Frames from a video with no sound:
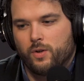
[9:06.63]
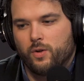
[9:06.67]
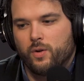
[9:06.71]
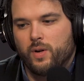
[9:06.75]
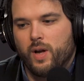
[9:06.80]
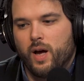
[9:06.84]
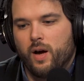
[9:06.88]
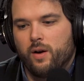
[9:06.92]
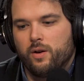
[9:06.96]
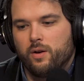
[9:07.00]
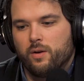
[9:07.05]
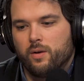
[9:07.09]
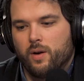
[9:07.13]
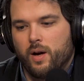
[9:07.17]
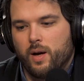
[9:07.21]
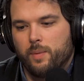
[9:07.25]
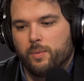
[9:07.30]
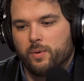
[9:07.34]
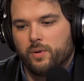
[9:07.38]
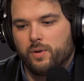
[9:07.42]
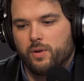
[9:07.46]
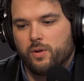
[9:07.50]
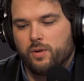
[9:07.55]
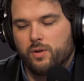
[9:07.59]
So now you're
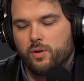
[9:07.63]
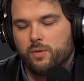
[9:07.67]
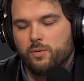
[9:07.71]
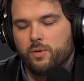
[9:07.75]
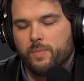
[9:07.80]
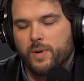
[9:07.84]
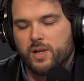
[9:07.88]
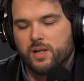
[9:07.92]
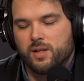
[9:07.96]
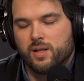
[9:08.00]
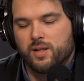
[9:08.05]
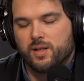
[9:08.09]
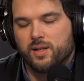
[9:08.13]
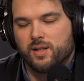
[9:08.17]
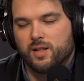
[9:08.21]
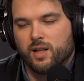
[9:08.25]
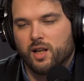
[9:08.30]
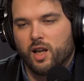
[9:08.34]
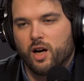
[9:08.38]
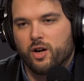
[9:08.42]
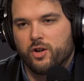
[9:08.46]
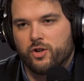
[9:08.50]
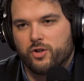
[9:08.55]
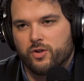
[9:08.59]
able. You, you mentioned this is a
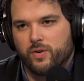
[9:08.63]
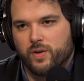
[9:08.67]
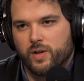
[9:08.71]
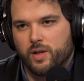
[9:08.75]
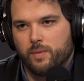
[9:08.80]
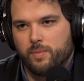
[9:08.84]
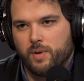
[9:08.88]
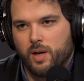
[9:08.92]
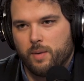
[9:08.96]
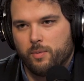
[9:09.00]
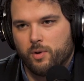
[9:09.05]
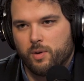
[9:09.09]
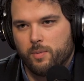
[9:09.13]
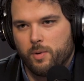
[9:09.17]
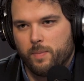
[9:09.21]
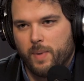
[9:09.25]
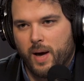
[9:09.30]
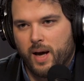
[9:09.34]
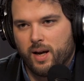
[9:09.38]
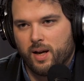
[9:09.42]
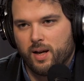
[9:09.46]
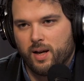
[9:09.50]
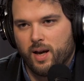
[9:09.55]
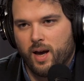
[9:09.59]
luxury to be able to be
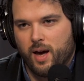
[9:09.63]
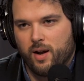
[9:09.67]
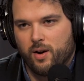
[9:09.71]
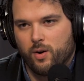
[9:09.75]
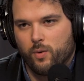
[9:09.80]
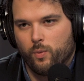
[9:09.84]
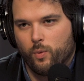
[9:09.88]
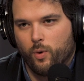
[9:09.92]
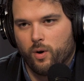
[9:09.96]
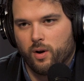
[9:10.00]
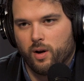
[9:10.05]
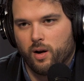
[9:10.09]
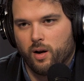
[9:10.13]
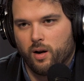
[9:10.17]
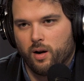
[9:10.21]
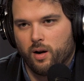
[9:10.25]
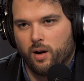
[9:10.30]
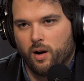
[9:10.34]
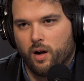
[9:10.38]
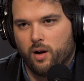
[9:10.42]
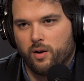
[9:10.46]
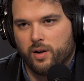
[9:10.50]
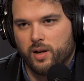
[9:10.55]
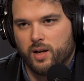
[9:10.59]
back in Canada working in
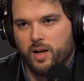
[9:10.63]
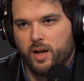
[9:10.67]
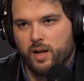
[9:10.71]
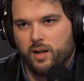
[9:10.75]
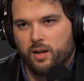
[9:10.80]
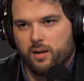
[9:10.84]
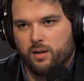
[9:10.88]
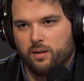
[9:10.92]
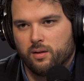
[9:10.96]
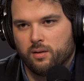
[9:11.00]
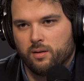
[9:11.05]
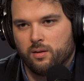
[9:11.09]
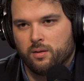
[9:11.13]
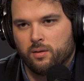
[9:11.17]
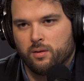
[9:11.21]
an all Canadian.